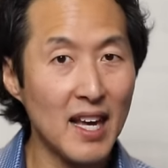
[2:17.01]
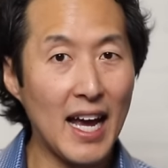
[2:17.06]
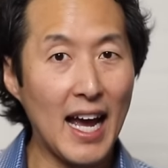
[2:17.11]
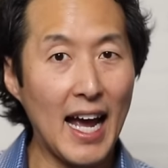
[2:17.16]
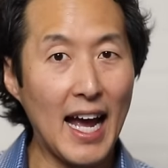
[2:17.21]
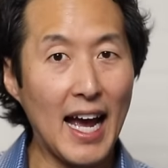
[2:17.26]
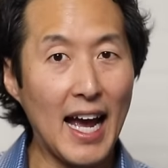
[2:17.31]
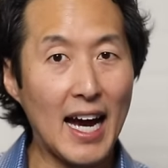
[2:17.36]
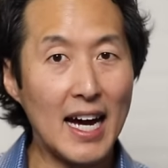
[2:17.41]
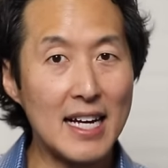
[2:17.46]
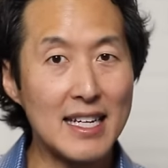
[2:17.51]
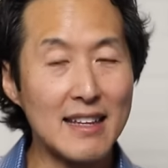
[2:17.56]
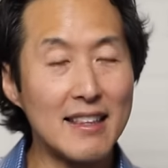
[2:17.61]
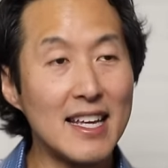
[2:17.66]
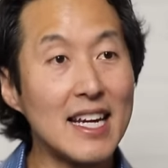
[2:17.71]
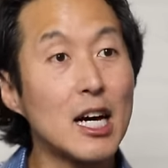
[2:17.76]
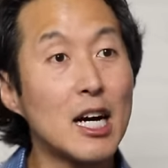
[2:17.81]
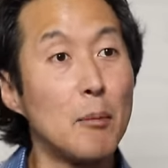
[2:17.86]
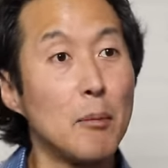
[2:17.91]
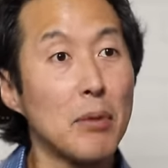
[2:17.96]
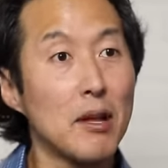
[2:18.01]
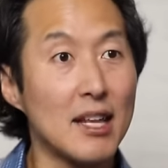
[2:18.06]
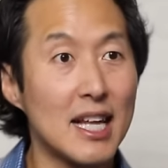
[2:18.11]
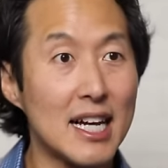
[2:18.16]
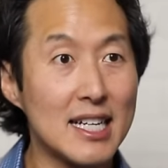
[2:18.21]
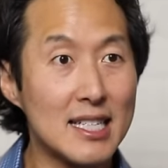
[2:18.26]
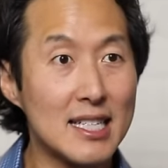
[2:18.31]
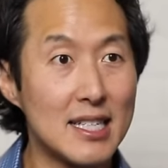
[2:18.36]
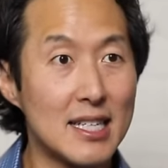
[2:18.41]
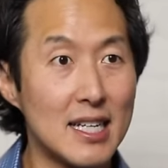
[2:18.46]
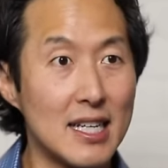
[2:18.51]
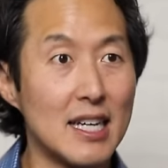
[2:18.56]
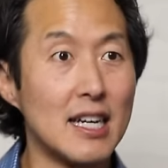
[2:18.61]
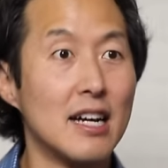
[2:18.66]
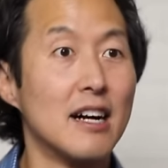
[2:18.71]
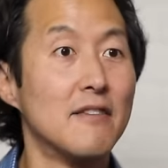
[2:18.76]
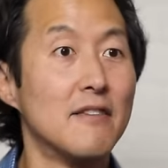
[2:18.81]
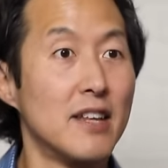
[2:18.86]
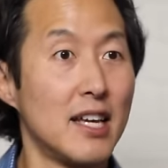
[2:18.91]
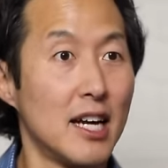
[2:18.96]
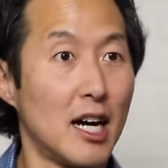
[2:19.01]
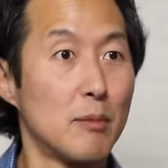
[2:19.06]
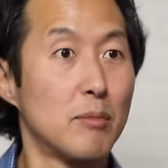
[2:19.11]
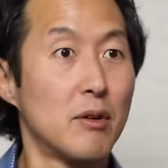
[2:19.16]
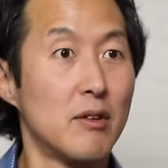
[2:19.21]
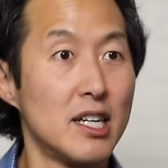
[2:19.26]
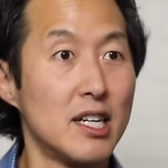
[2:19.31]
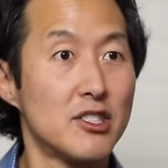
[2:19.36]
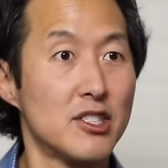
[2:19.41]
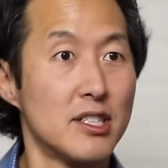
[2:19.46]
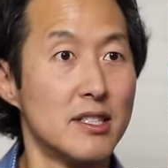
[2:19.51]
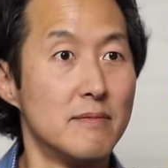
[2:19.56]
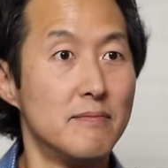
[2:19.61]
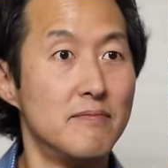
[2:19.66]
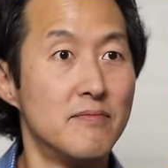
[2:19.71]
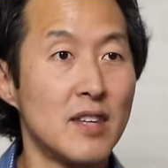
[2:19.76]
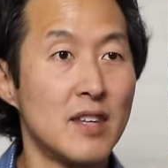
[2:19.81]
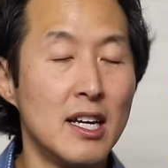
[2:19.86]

and the complexity of the operation.